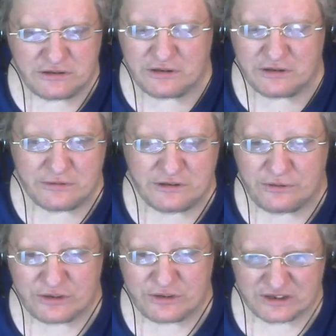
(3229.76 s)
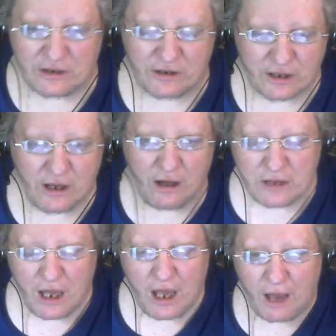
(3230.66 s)
to start
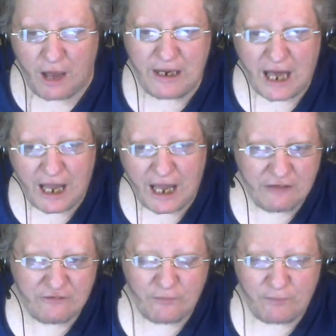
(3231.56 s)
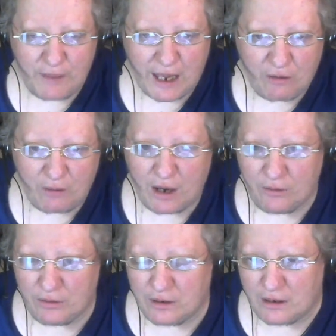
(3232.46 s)
a cult. I mean, I have a
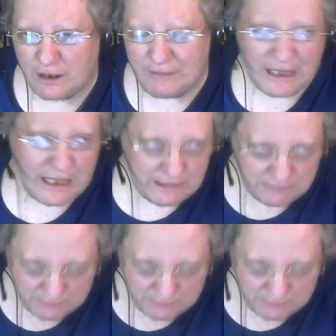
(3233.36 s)
background. I mean,